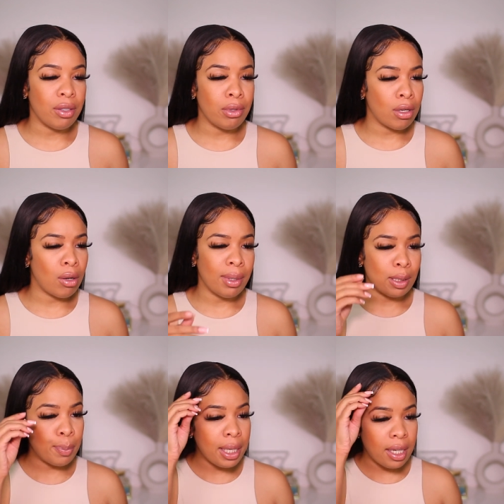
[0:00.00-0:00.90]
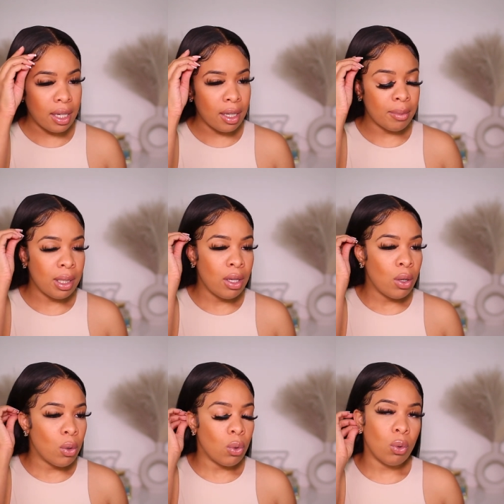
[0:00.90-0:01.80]
You can always pin it up
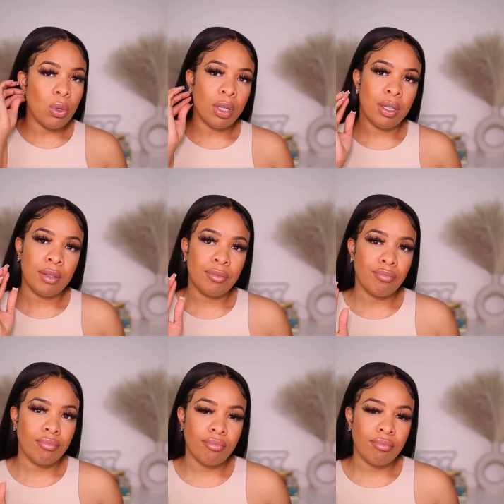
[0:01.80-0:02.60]
or